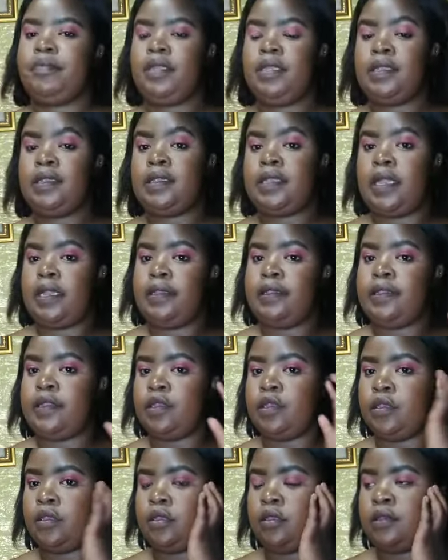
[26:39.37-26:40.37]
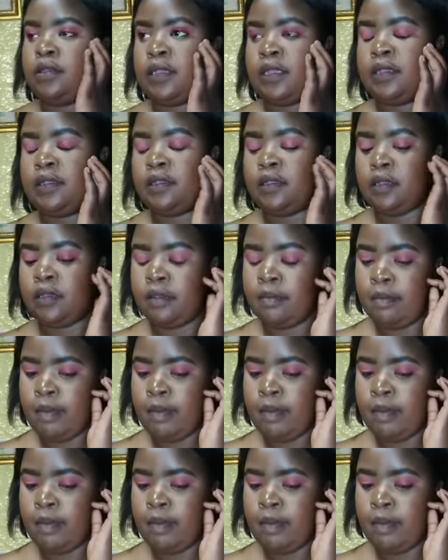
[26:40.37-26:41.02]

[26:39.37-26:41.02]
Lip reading: He sends her the